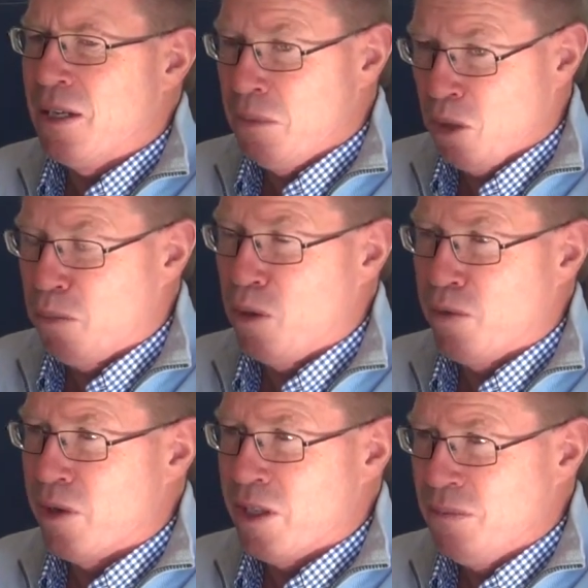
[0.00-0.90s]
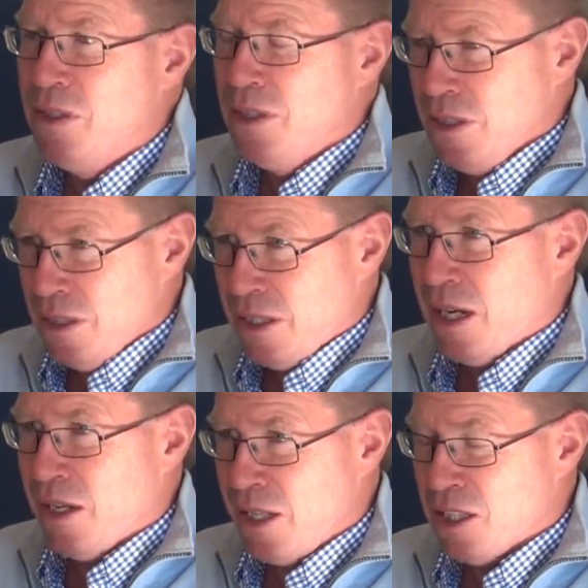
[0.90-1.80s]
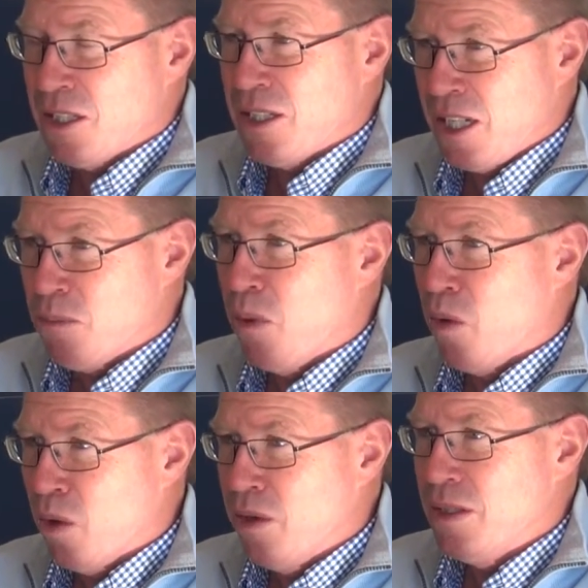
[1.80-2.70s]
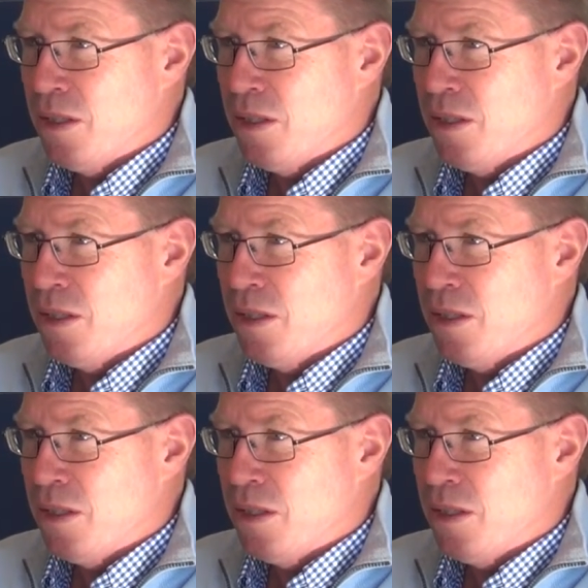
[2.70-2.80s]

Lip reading: Bill Pulver and his board